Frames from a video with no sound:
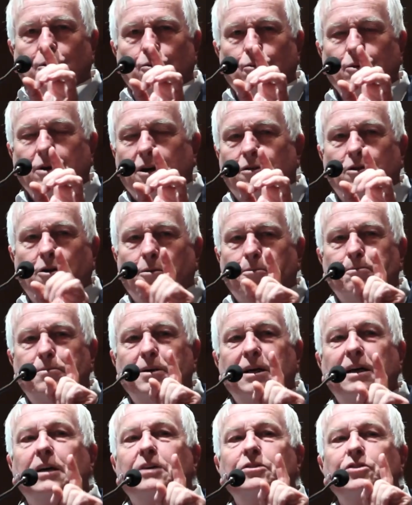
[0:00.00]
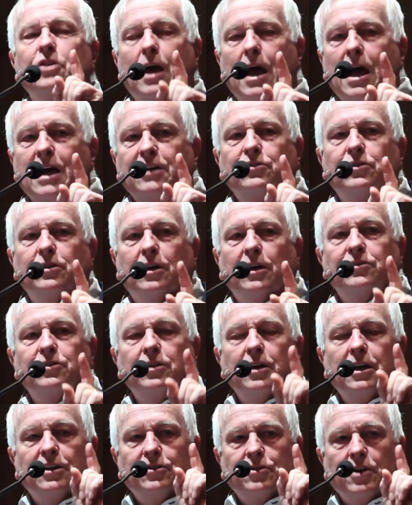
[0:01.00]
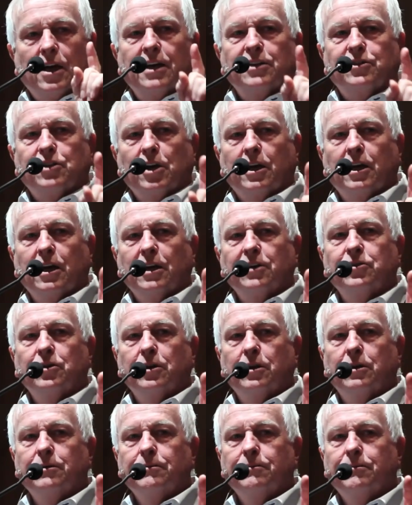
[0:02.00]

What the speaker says: One of their biggest assets is education.